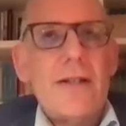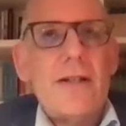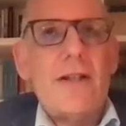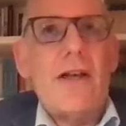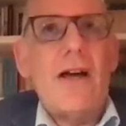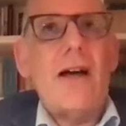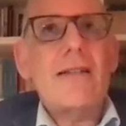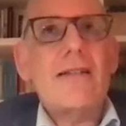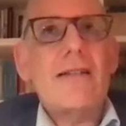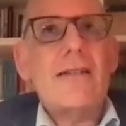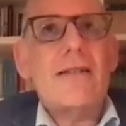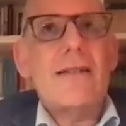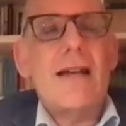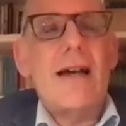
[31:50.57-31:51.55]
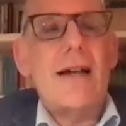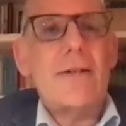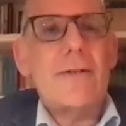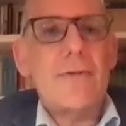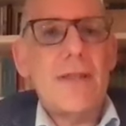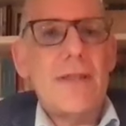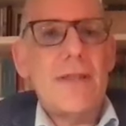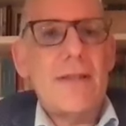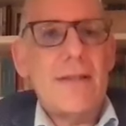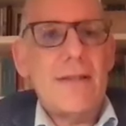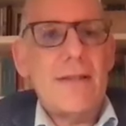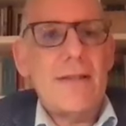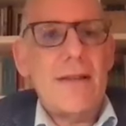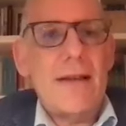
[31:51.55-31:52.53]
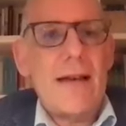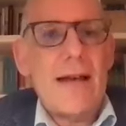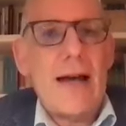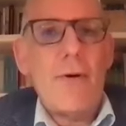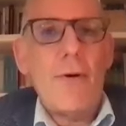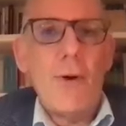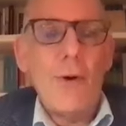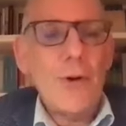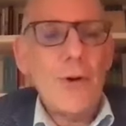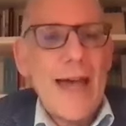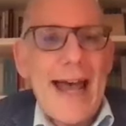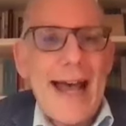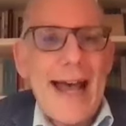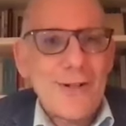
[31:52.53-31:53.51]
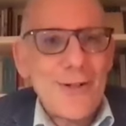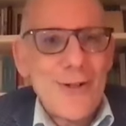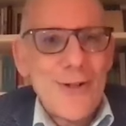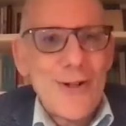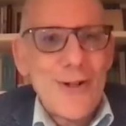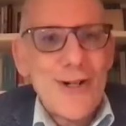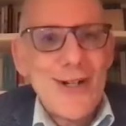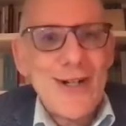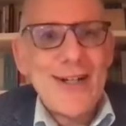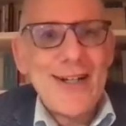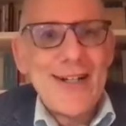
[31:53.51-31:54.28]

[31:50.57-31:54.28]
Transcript: lost touch with how old actors are.